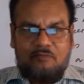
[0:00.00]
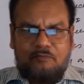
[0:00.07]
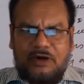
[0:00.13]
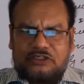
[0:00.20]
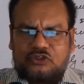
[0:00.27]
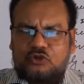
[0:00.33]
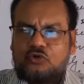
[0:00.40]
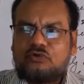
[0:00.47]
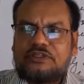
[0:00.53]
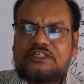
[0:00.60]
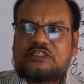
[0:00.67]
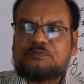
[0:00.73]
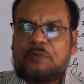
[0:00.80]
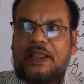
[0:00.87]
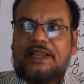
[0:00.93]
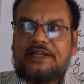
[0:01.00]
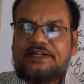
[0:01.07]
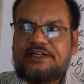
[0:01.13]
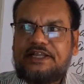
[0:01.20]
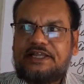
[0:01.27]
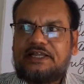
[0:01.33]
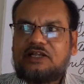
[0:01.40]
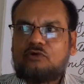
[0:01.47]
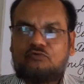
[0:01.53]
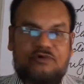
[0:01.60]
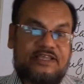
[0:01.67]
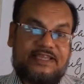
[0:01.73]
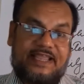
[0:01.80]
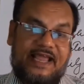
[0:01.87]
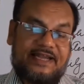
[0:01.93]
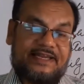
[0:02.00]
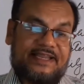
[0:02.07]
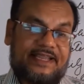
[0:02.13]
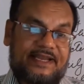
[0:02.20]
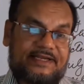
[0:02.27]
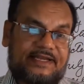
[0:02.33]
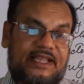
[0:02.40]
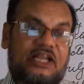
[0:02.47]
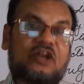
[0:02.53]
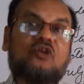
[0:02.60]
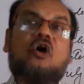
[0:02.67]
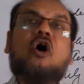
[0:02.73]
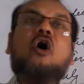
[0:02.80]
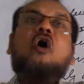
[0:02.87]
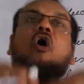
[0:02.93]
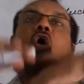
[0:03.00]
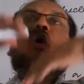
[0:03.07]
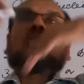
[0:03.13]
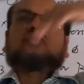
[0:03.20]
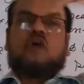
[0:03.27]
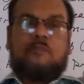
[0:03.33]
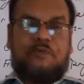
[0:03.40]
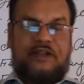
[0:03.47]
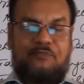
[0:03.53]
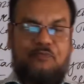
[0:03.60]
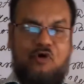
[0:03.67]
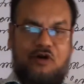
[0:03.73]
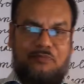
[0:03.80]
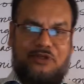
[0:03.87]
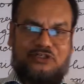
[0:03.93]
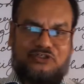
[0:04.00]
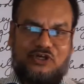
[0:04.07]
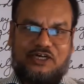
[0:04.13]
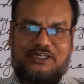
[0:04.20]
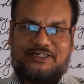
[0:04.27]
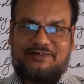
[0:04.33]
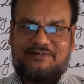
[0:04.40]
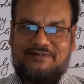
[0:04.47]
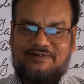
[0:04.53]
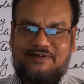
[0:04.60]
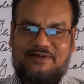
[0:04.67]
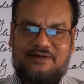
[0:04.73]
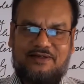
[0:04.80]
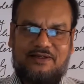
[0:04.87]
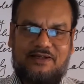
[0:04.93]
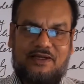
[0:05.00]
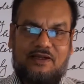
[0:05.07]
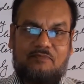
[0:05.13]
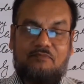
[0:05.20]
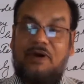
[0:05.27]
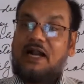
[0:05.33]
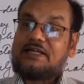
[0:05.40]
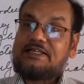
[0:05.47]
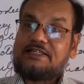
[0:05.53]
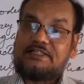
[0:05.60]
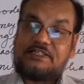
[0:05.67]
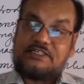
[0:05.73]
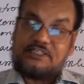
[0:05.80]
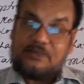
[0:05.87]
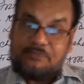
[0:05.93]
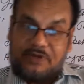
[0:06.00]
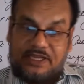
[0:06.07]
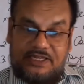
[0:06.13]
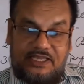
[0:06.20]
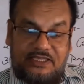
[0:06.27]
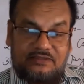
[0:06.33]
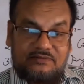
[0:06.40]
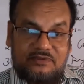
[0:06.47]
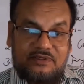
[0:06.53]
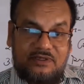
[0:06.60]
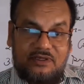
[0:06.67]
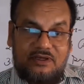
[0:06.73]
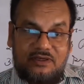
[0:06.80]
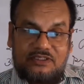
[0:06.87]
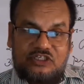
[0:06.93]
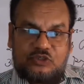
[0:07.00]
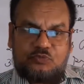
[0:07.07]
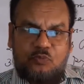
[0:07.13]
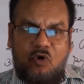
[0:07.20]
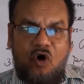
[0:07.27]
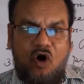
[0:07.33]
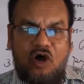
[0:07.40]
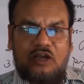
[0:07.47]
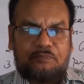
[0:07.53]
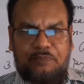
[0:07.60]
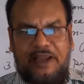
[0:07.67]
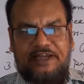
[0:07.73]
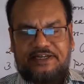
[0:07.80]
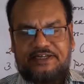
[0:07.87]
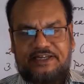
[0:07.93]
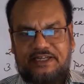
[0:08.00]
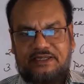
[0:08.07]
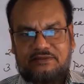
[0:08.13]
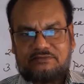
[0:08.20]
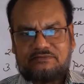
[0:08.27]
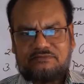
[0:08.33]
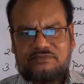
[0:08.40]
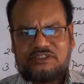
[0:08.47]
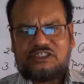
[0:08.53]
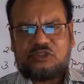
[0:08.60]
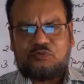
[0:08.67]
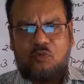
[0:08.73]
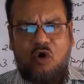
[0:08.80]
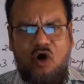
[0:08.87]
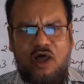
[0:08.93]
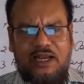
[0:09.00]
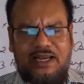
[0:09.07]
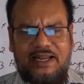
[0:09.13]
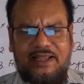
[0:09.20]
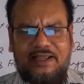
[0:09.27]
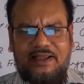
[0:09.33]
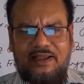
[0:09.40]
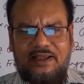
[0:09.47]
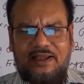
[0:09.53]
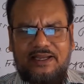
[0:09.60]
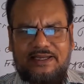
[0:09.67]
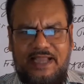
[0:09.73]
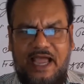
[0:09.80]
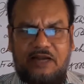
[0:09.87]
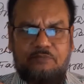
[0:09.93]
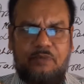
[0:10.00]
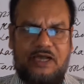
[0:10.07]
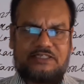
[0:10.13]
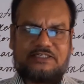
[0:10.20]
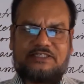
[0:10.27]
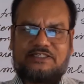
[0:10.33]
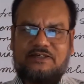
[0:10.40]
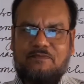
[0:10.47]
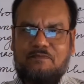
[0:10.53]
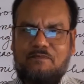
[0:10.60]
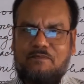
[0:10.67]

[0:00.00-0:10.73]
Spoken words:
but through this painting we can get a lot of information. But it is a very small painting, a small canvas.